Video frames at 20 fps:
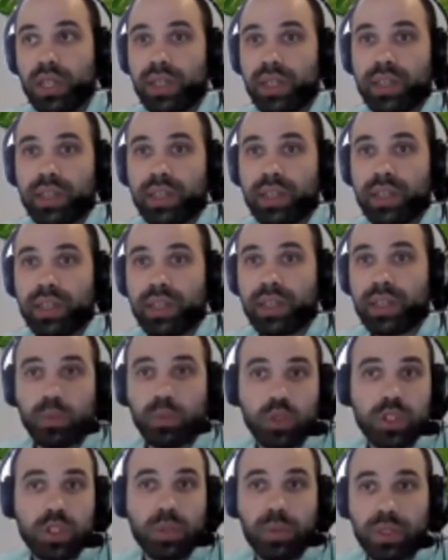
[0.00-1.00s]
can be called
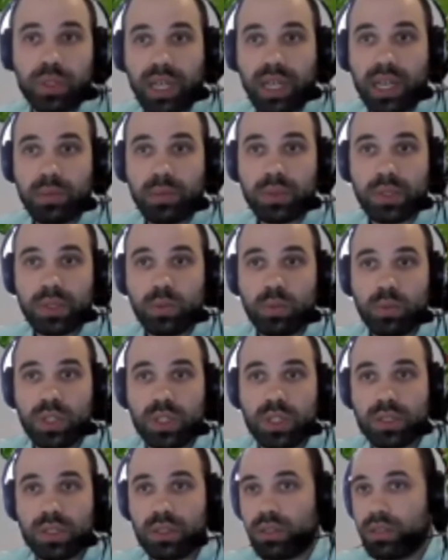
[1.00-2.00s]
multiple times, which
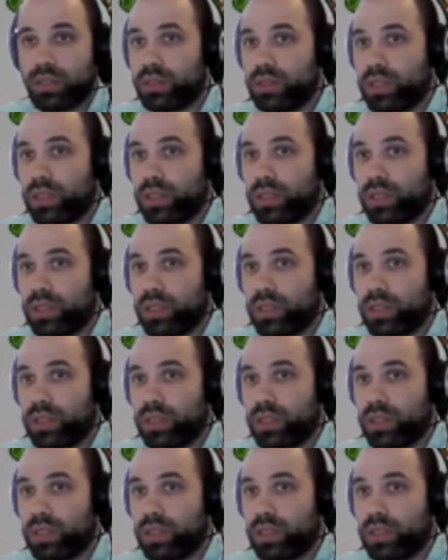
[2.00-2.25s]
is